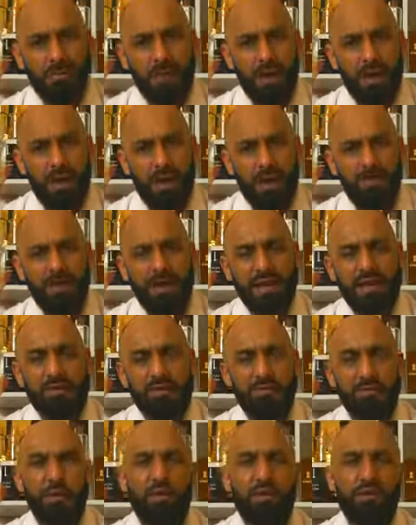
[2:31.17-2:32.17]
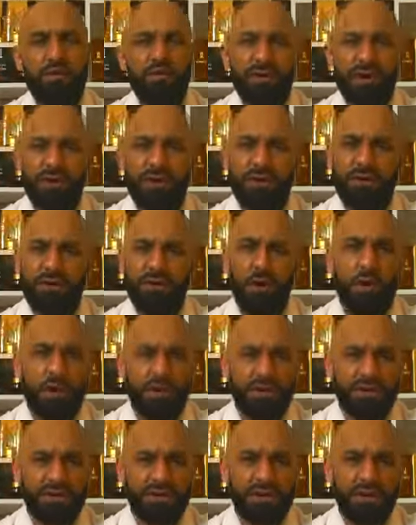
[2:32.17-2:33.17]
I think, more fragrant
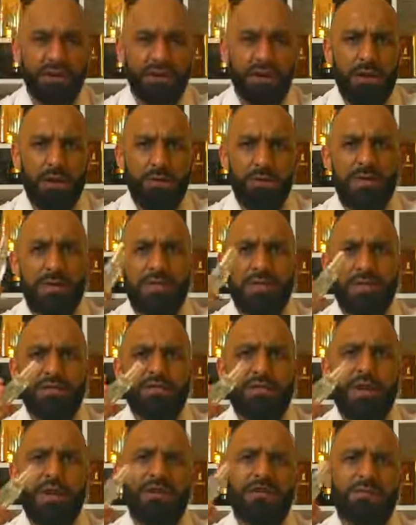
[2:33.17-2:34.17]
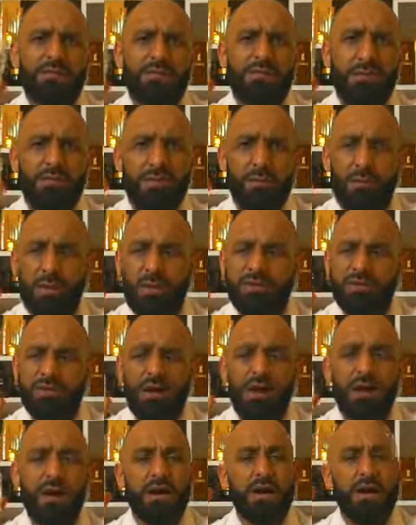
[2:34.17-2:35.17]
oils within this fragrance, but for the most
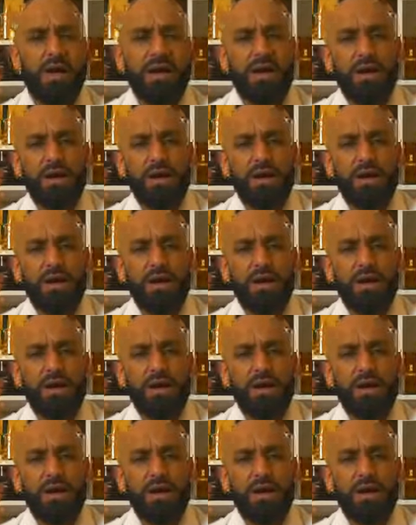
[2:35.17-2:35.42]
part,